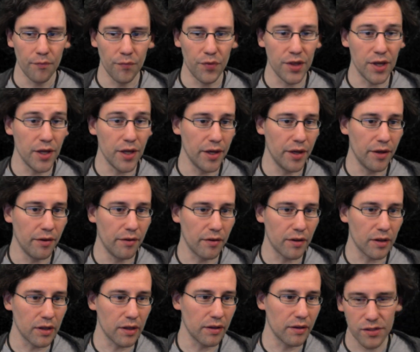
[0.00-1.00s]
The
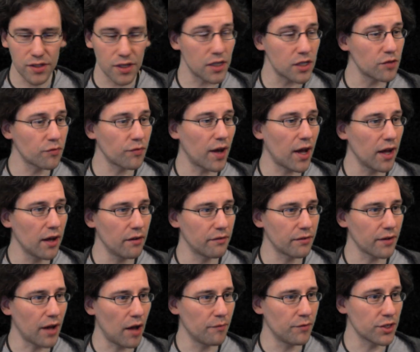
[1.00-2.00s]

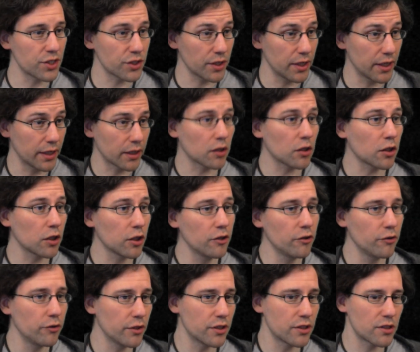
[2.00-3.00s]
sixty-five obviously
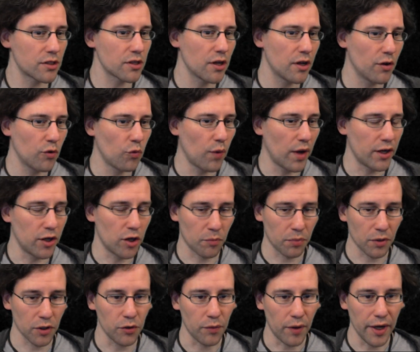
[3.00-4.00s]
includes when you're
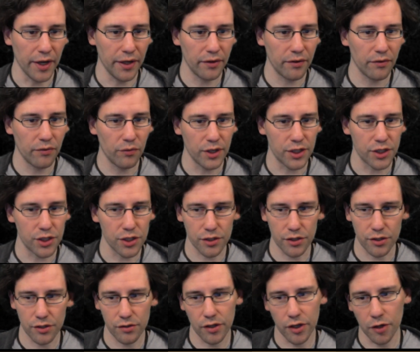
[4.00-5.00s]
blue-white, which
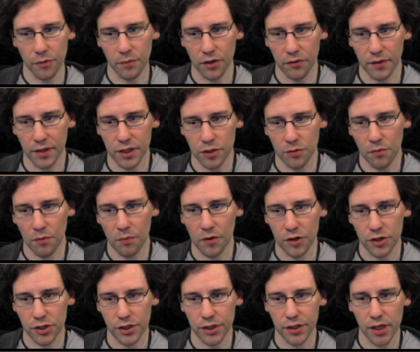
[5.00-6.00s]
is going to be a reasonable
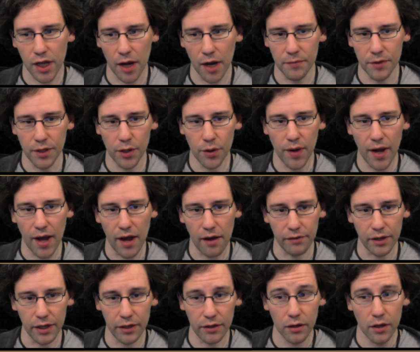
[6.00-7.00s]
portion of the time that you
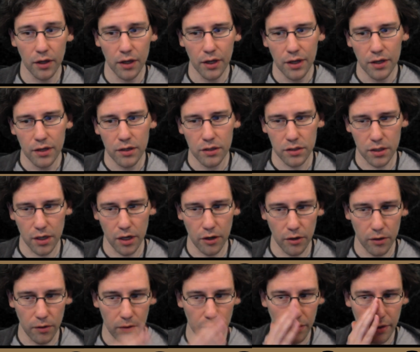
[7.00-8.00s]
have it.
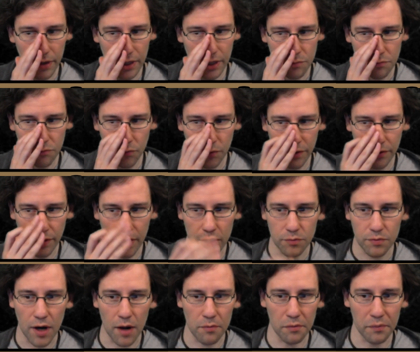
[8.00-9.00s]
So its win
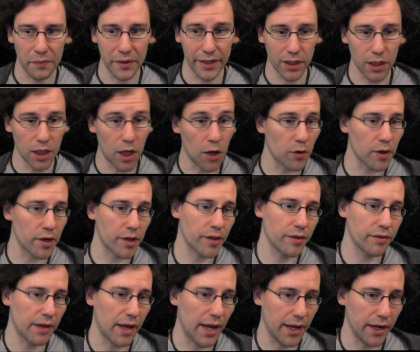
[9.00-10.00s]
rate's probably lower
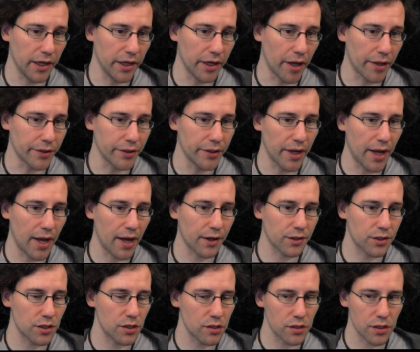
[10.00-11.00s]
than that in other decks.